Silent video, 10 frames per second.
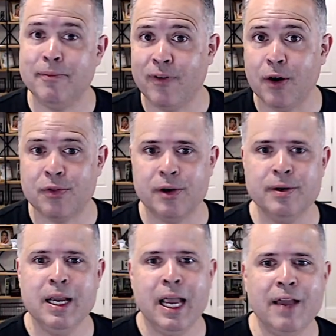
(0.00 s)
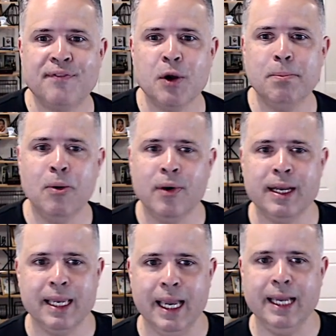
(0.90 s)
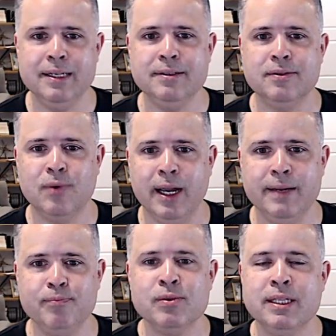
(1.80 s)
Further, if you're born again, right,